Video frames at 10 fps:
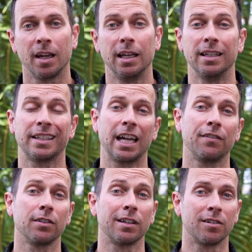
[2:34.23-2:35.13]
and then
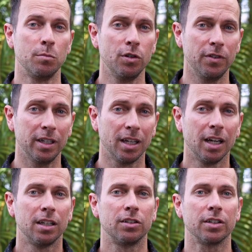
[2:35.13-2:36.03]
carefully remove it
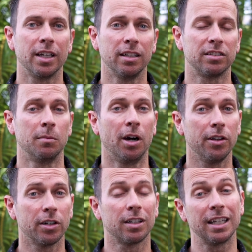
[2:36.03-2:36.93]
to get some
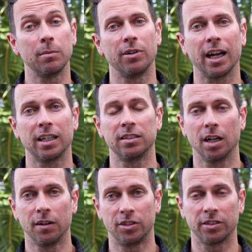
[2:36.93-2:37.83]
other clean brackets
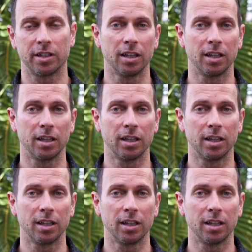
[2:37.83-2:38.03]
of just the